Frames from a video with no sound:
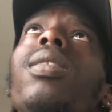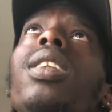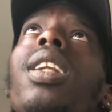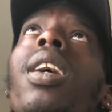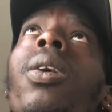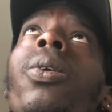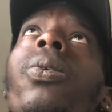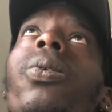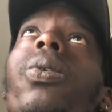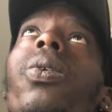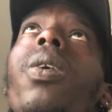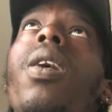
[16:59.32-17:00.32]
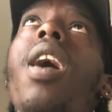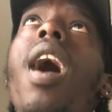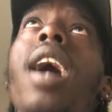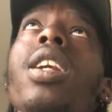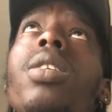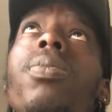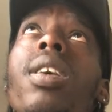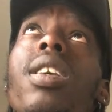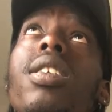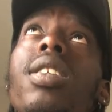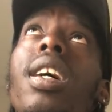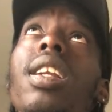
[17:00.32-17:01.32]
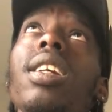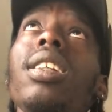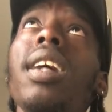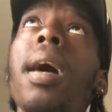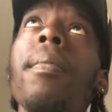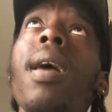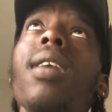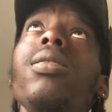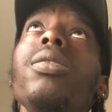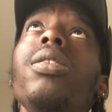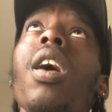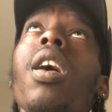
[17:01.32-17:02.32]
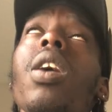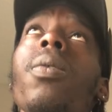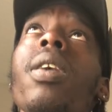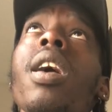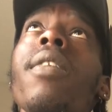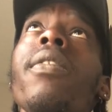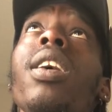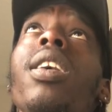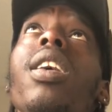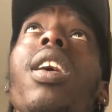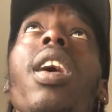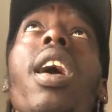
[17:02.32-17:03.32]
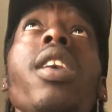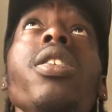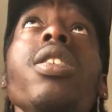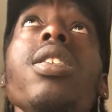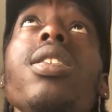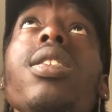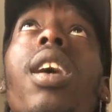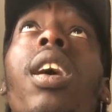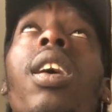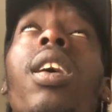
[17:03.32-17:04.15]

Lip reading: So I just wanted to take this time out to talk or whatever, and just